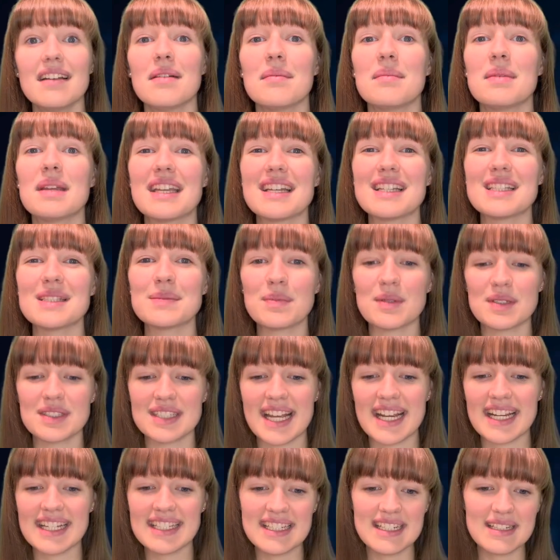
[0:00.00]
Because
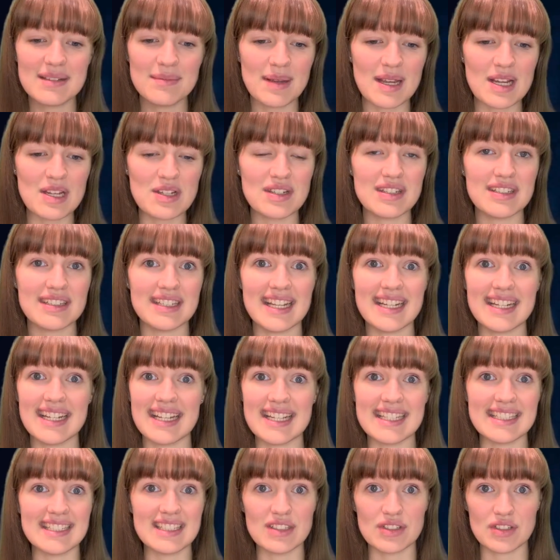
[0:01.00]
protecting patient data
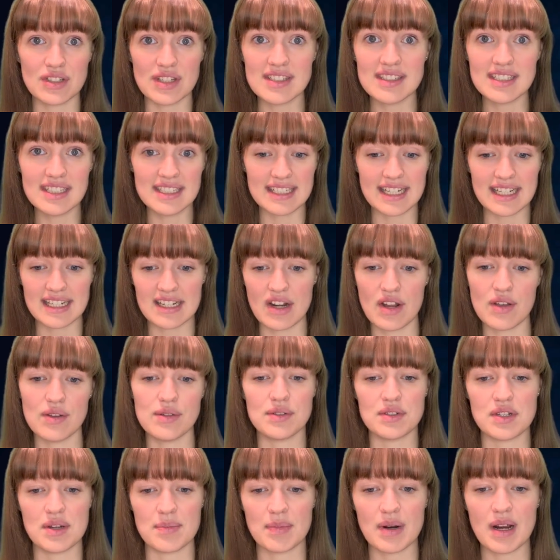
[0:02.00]
isn't just a
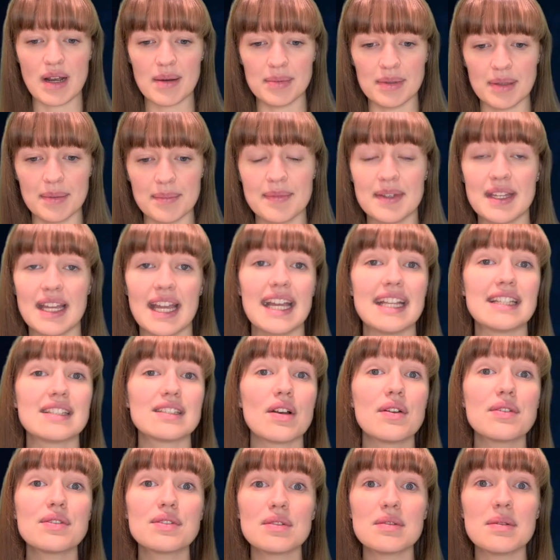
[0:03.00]
technology problem. It's
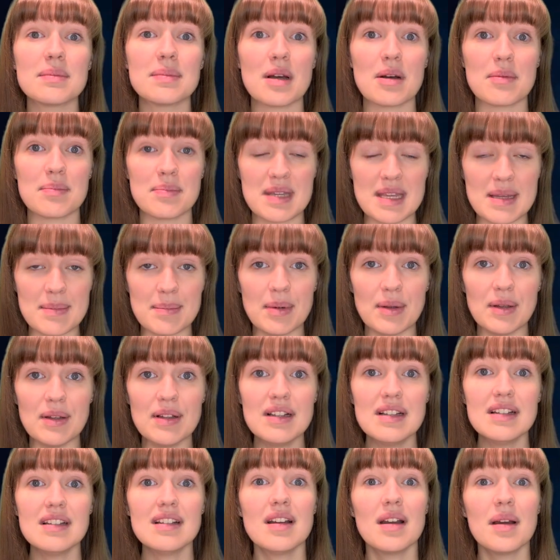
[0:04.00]
also about
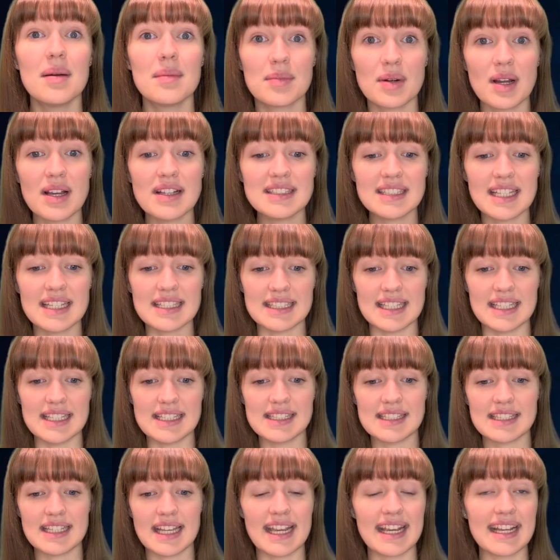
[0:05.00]
people,
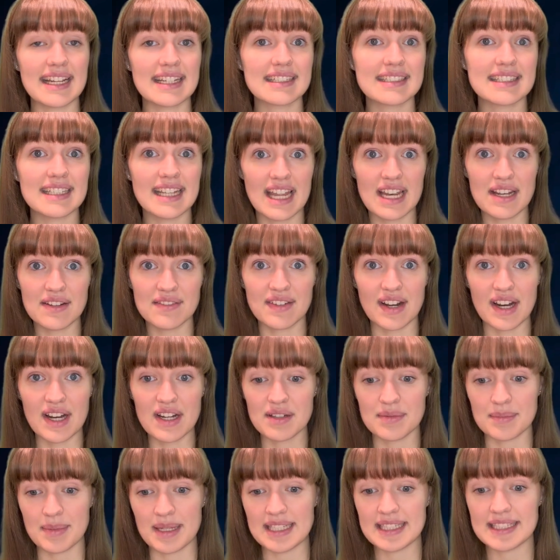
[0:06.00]
processes, and
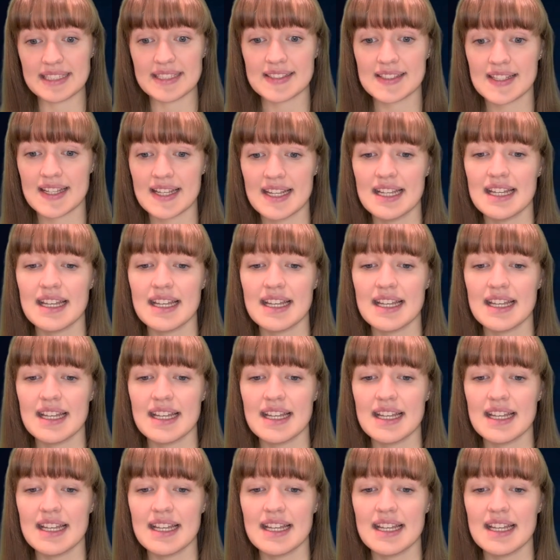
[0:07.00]
environments.